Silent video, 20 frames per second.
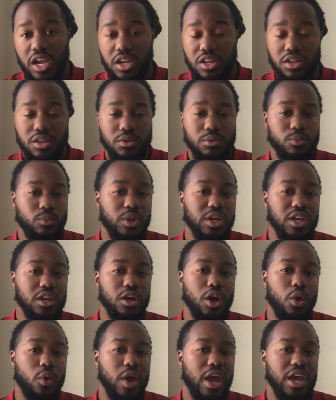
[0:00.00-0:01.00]
We can just go
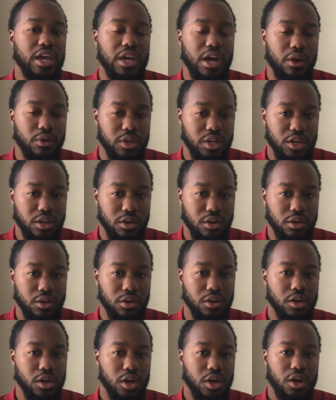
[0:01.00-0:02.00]
chill.
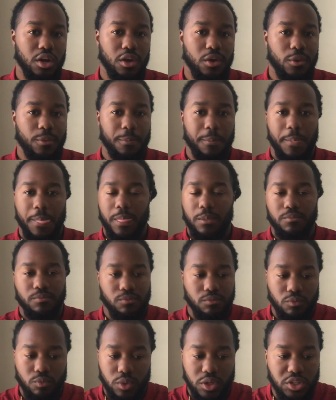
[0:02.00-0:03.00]
We can sit over onto
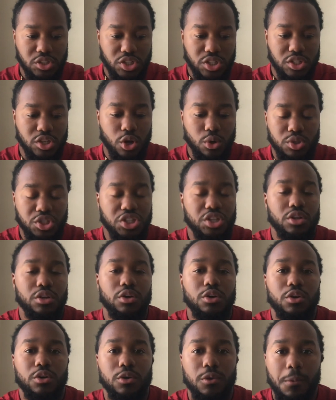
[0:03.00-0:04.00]
the little grass turf
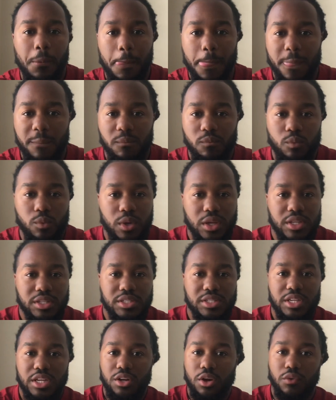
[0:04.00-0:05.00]
area, watch
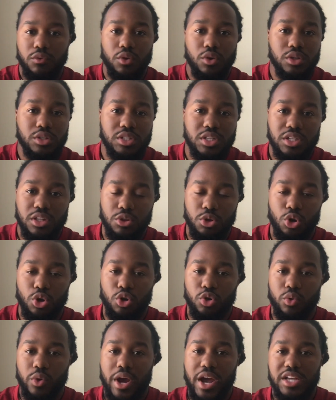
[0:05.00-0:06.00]
the game if
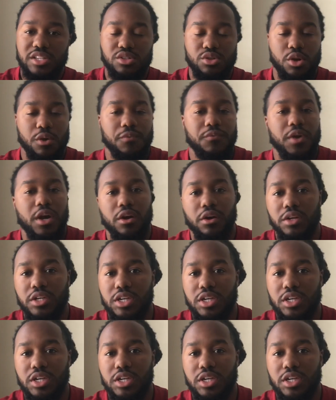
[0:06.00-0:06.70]
they're showing it.